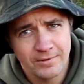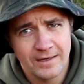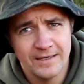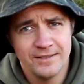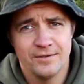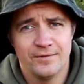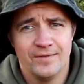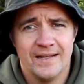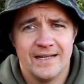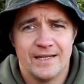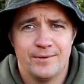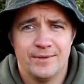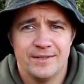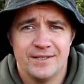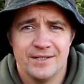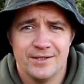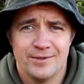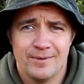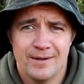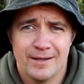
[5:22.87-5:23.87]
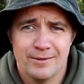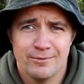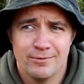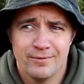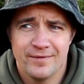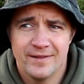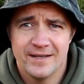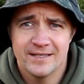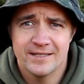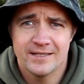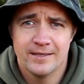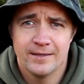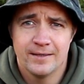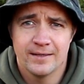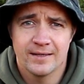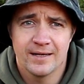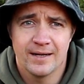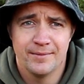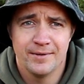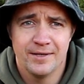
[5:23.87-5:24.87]
range of liquids as well with this,
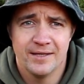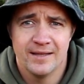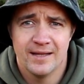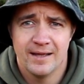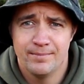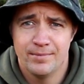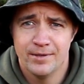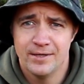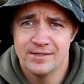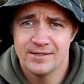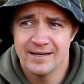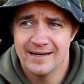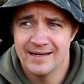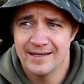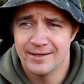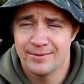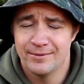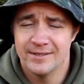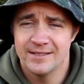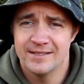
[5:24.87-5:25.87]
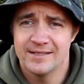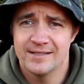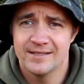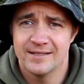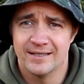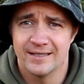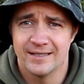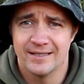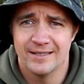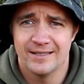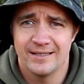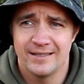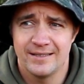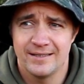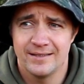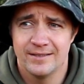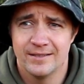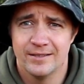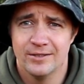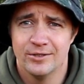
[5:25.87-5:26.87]
coming in their booster liquids,
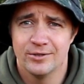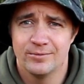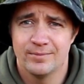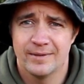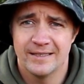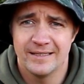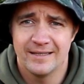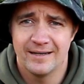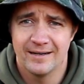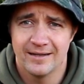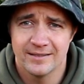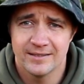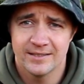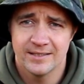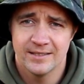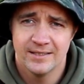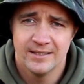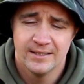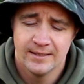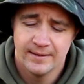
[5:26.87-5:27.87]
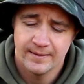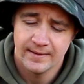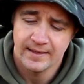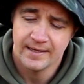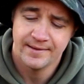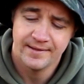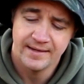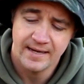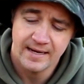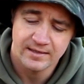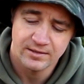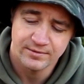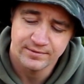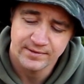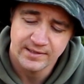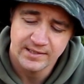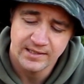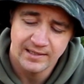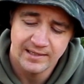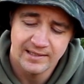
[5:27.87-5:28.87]
hook bait plugs, and the
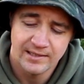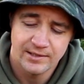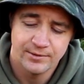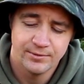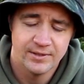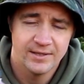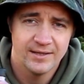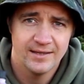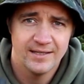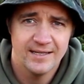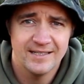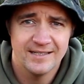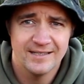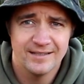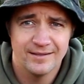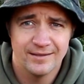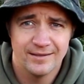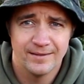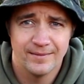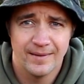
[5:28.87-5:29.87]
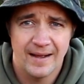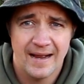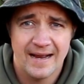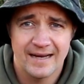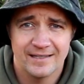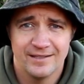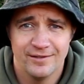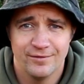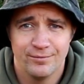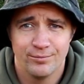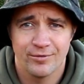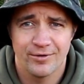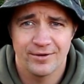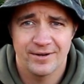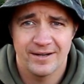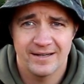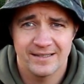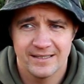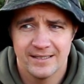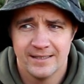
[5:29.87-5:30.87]
activator liquid. This is an active
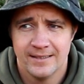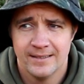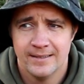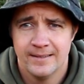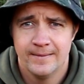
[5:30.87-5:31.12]
product.